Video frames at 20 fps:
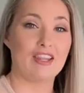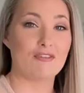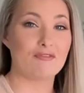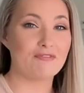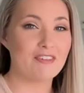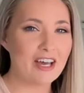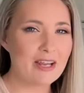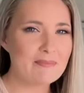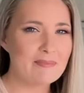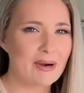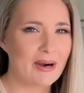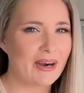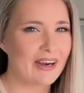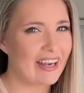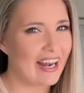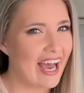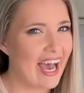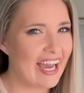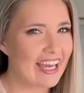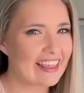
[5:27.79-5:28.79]
fun part,
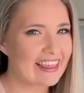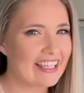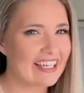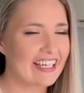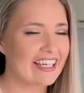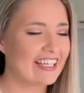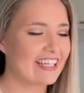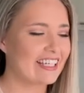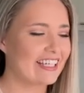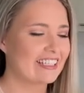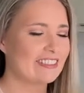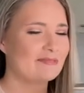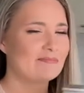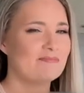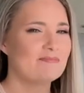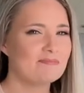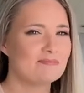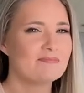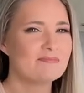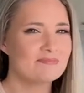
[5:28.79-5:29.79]
I think.
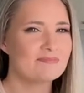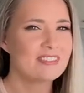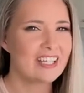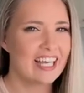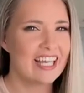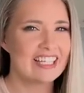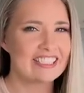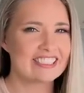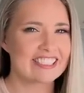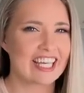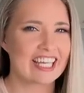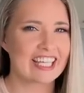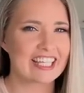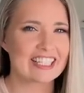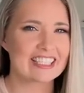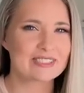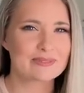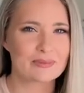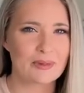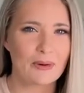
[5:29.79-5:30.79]
Taking
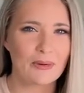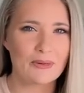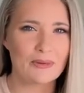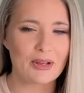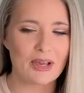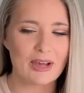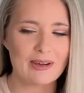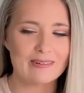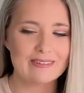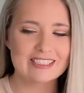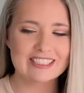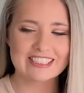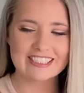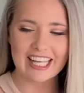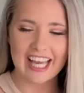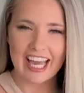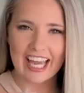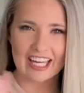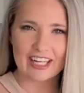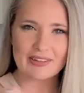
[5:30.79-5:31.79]
these rolled oats,
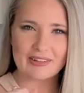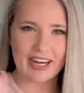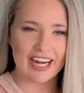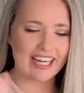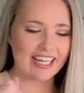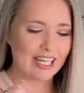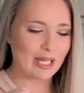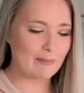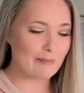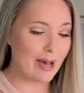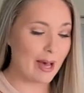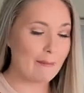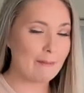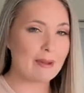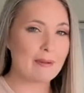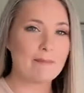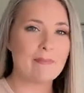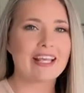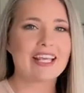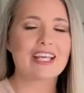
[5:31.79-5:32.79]
grinding them up, and
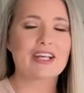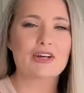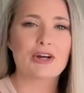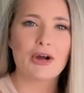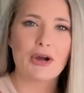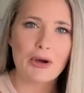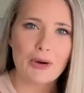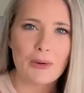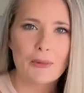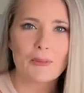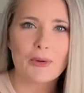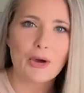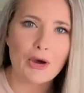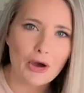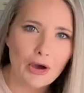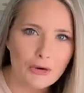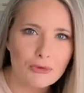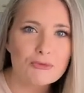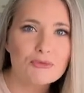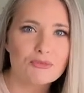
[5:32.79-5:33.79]
making our own
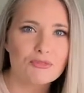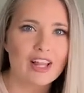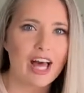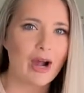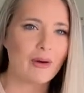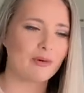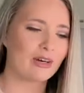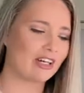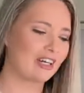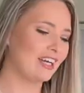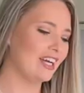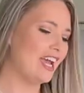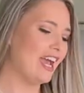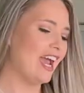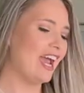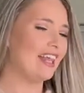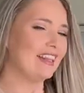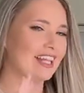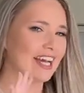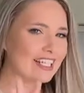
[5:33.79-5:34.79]
oat flour.
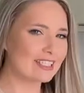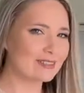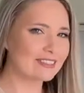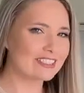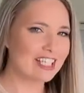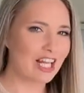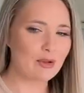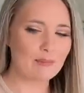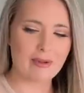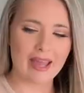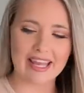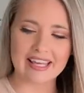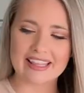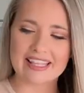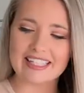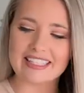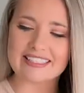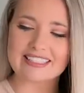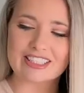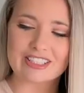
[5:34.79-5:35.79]
And that's what's gonna make
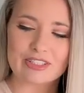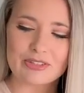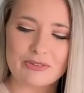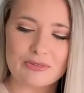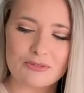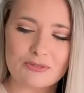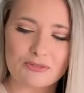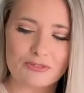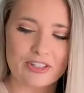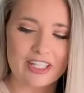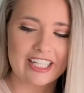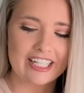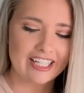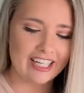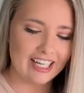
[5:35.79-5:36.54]
these gluten-free.